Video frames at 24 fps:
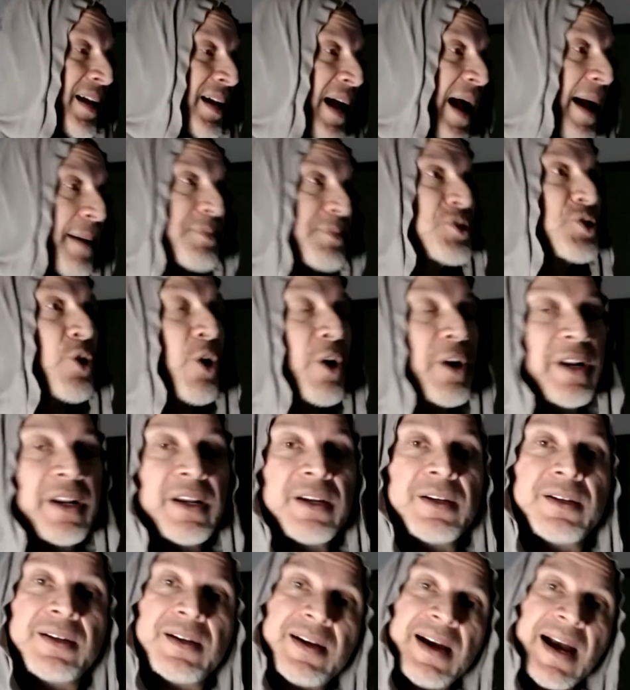I'm
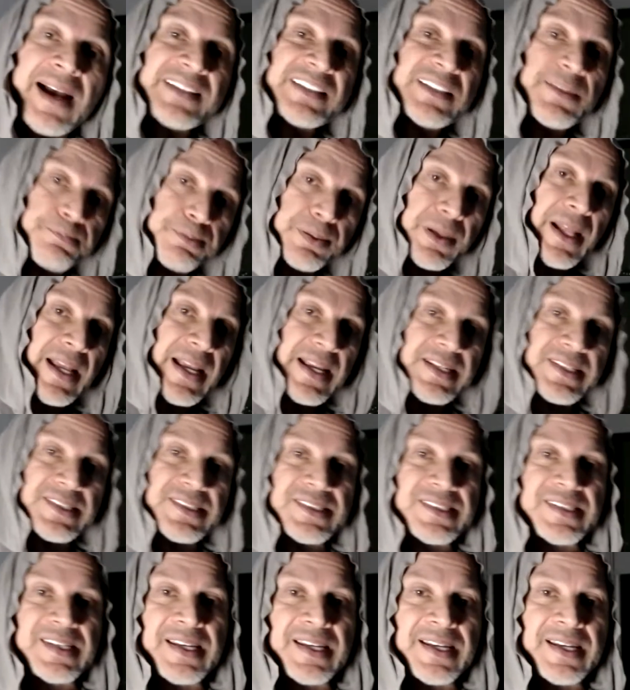starting at the
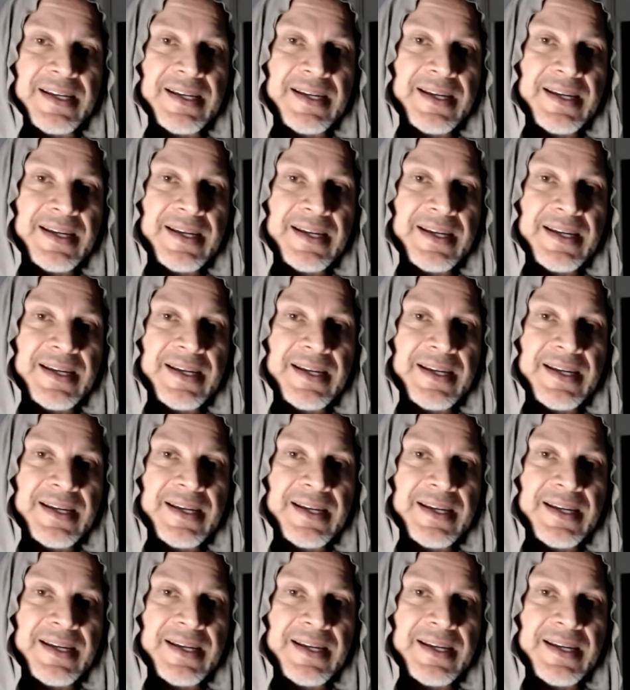place